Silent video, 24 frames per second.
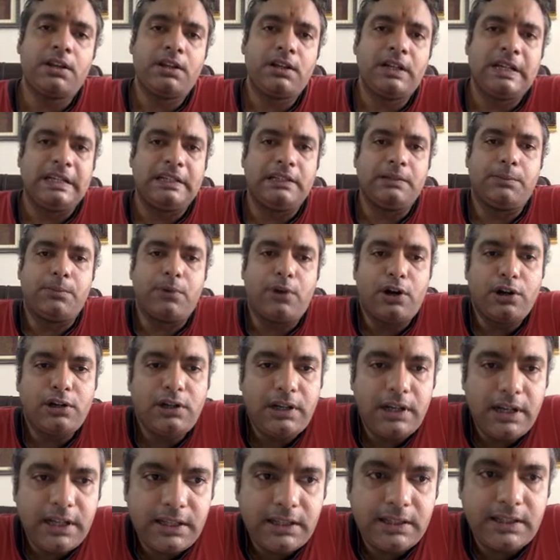The bond
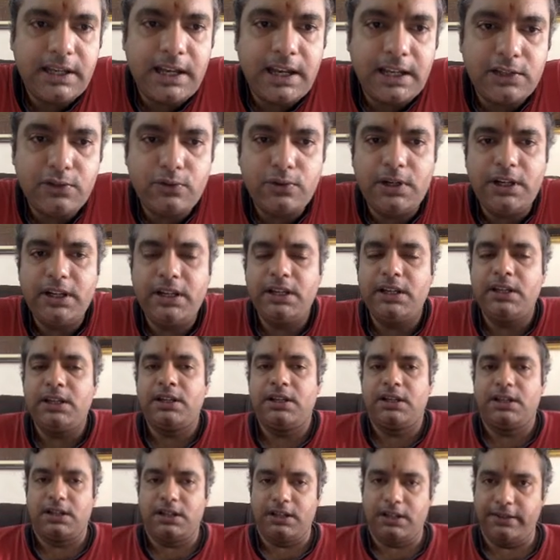length actually
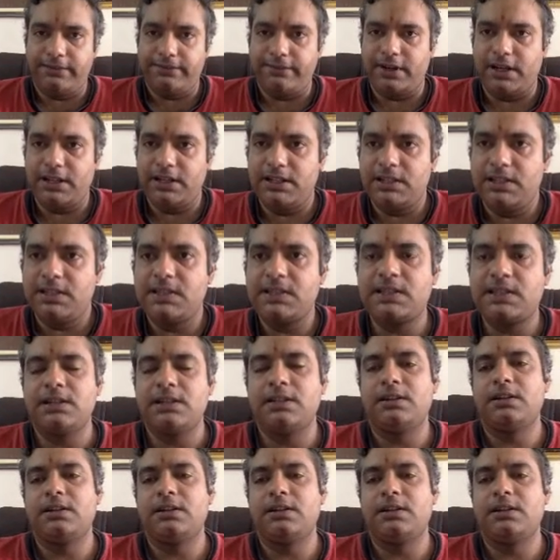defines